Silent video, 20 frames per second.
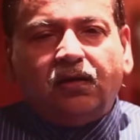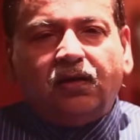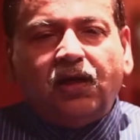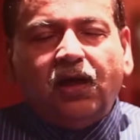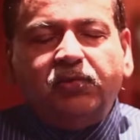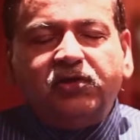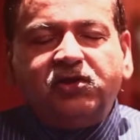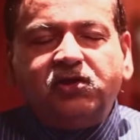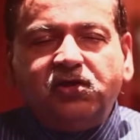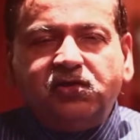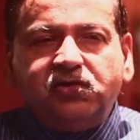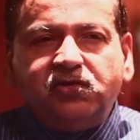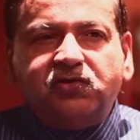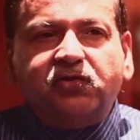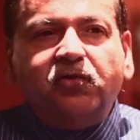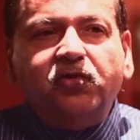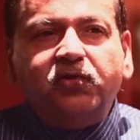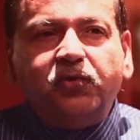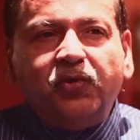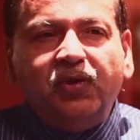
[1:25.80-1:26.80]
Climate change is
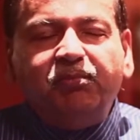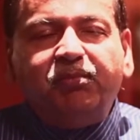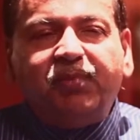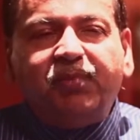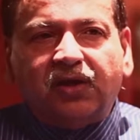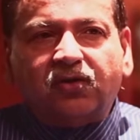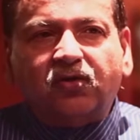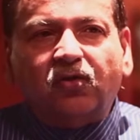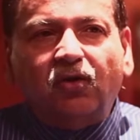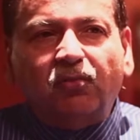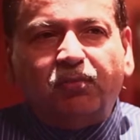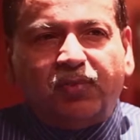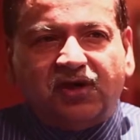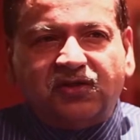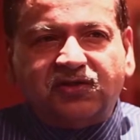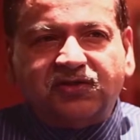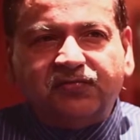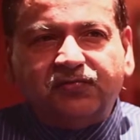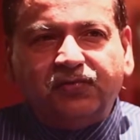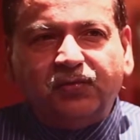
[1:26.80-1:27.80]
going to impact all
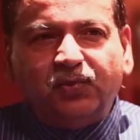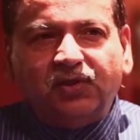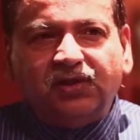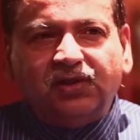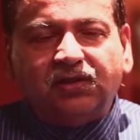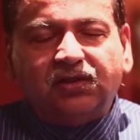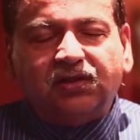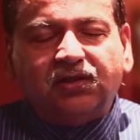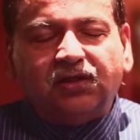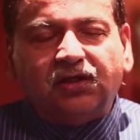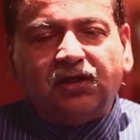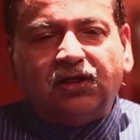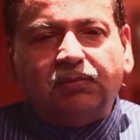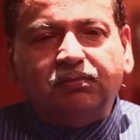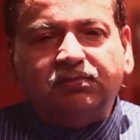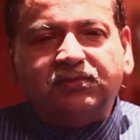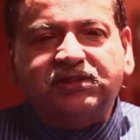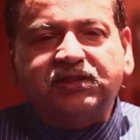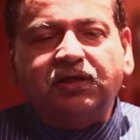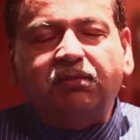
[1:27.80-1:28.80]
parts of the world.
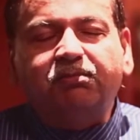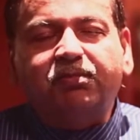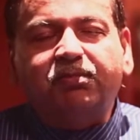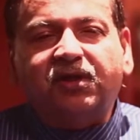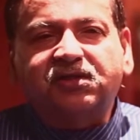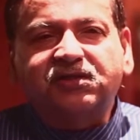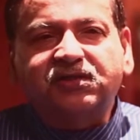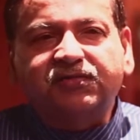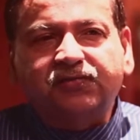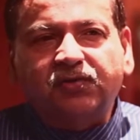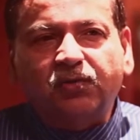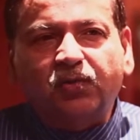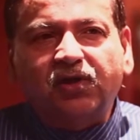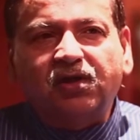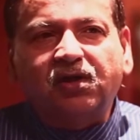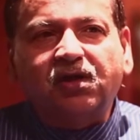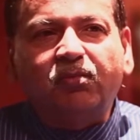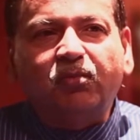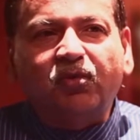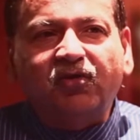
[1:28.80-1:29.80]
Um, some parts of the
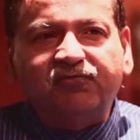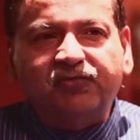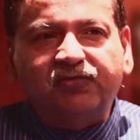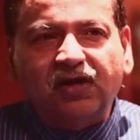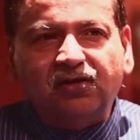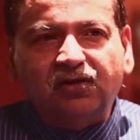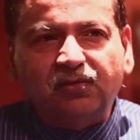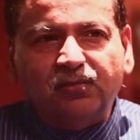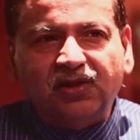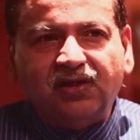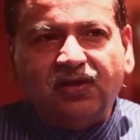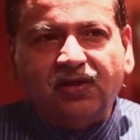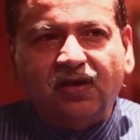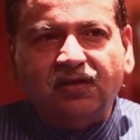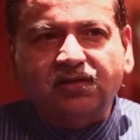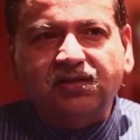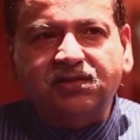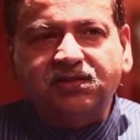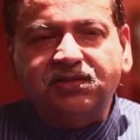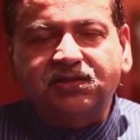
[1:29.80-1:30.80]
world are more vulnerable than
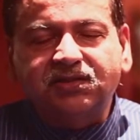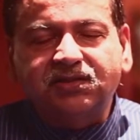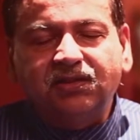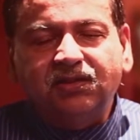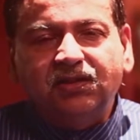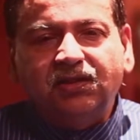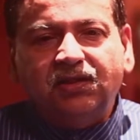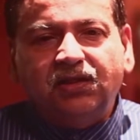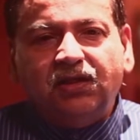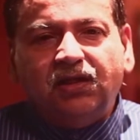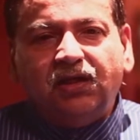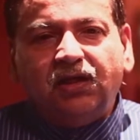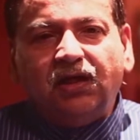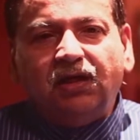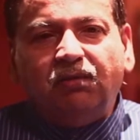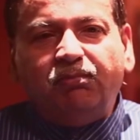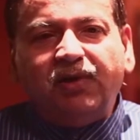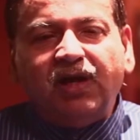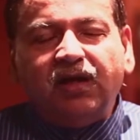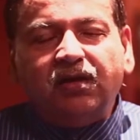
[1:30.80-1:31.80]
others.
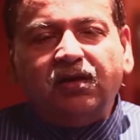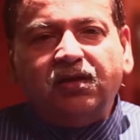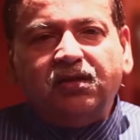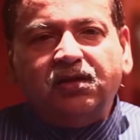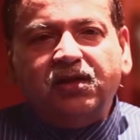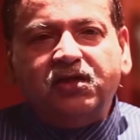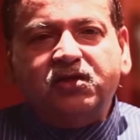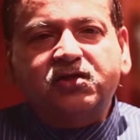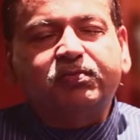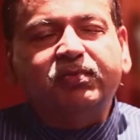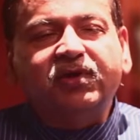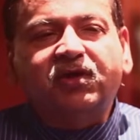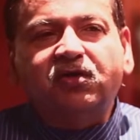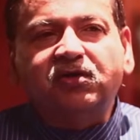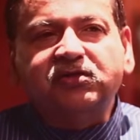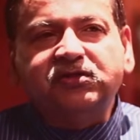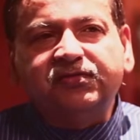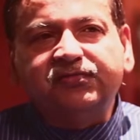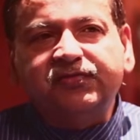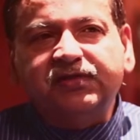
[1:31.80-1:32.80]
Uh, Bangladesh,
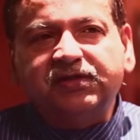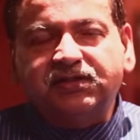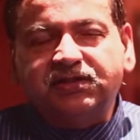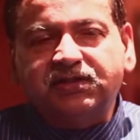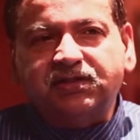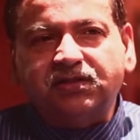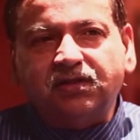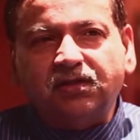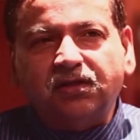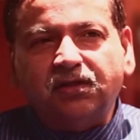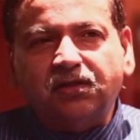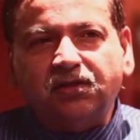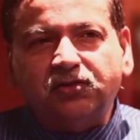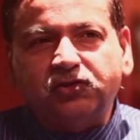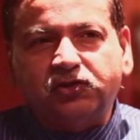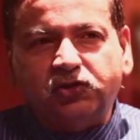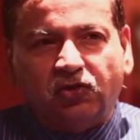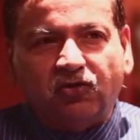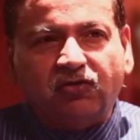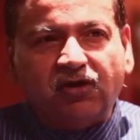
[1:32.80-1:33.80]
because of its uh,
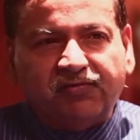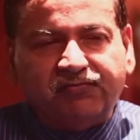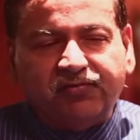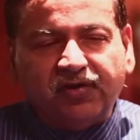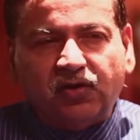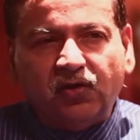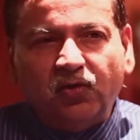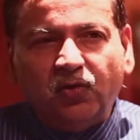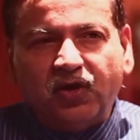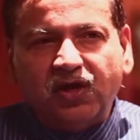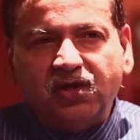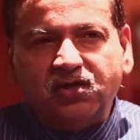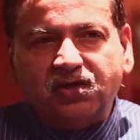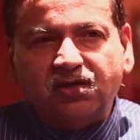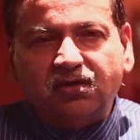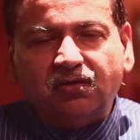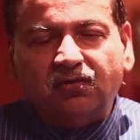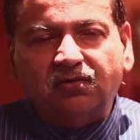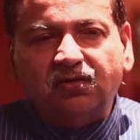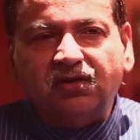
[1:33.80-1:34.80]
geographic
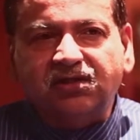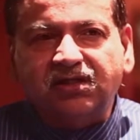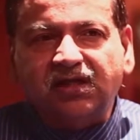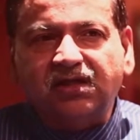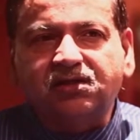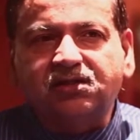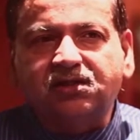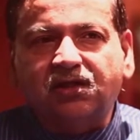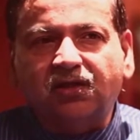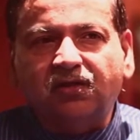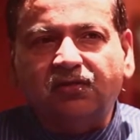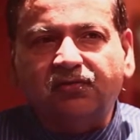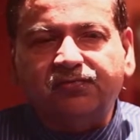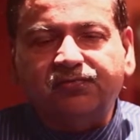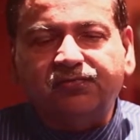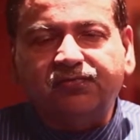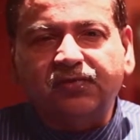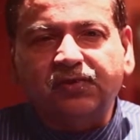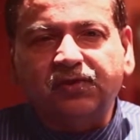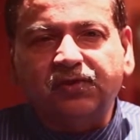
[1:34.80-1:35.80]
location on the delta of
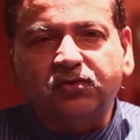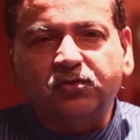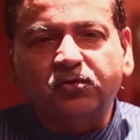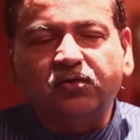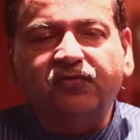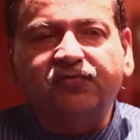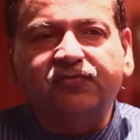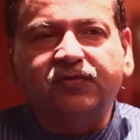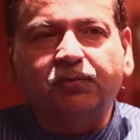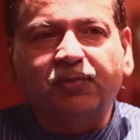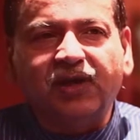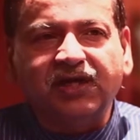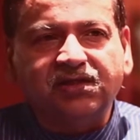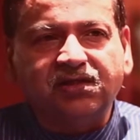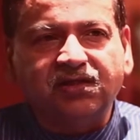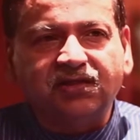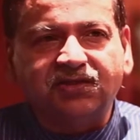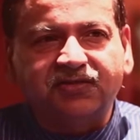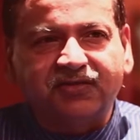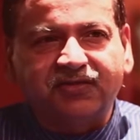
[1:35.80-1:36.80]
uh, two of the
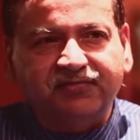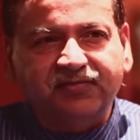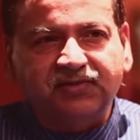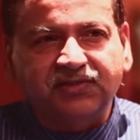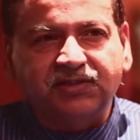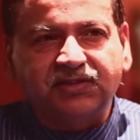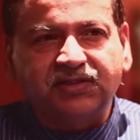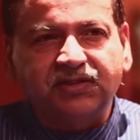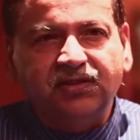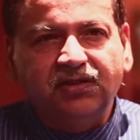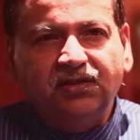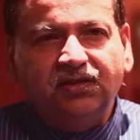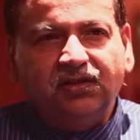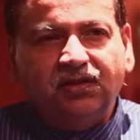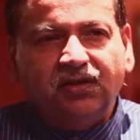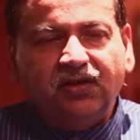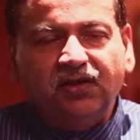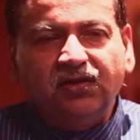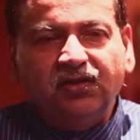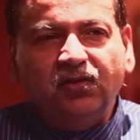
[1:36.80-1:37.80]
mightiest rivers
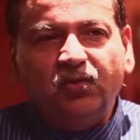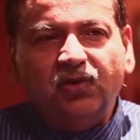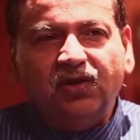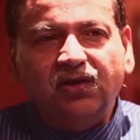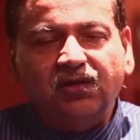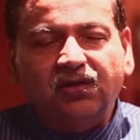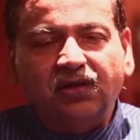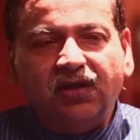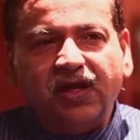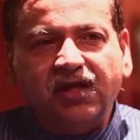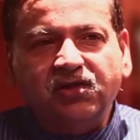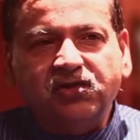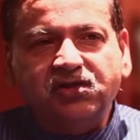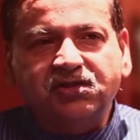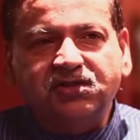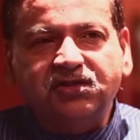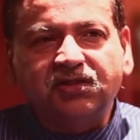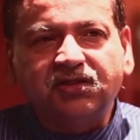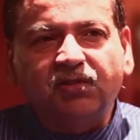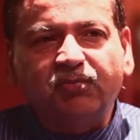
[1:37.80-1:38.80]
in the world, the
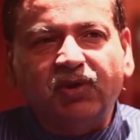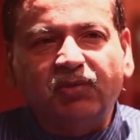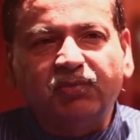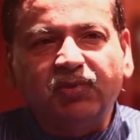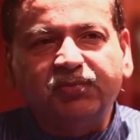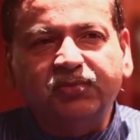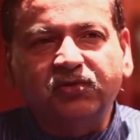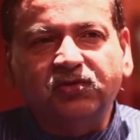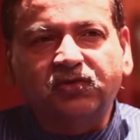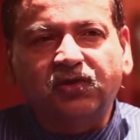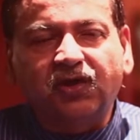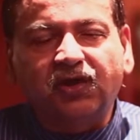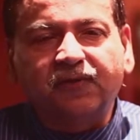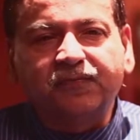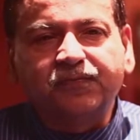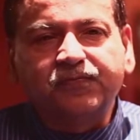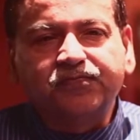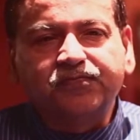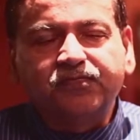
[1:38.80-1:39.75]
Ganges and the Brahmaputra,